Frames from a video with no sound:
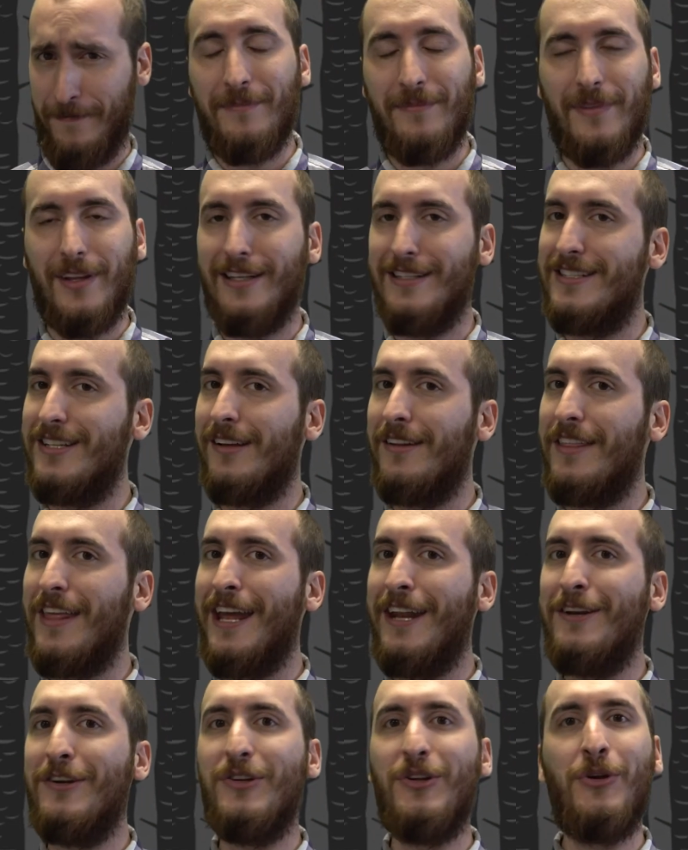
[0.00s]
Until
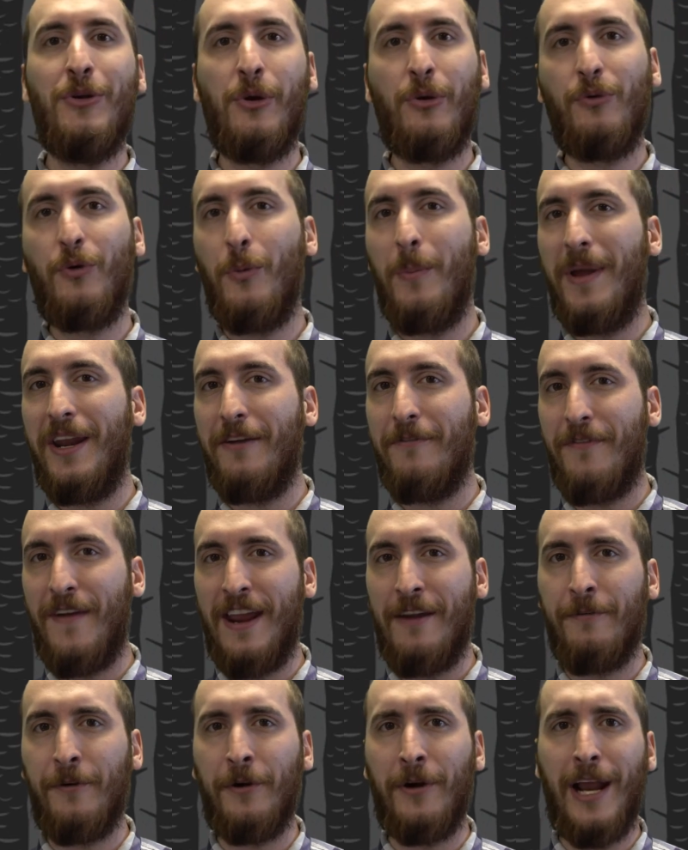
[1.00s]
then, do your roommate a
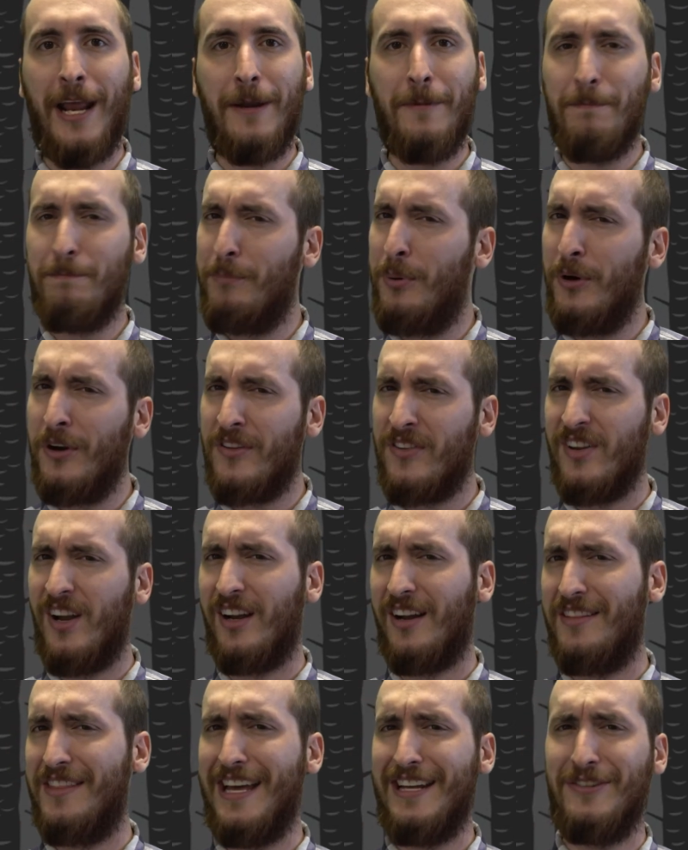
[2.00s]
favor and put a sock
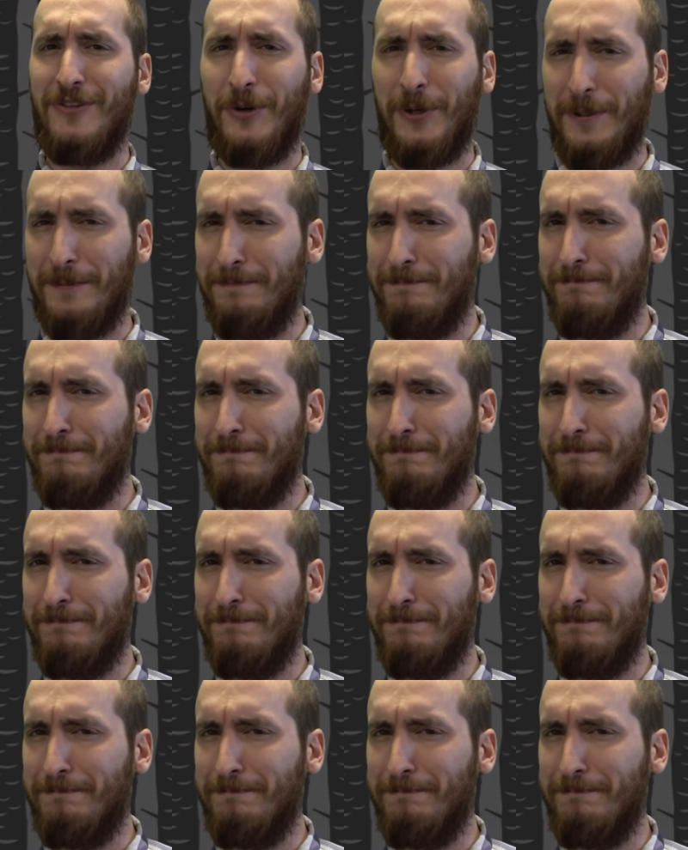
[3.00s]
on that door.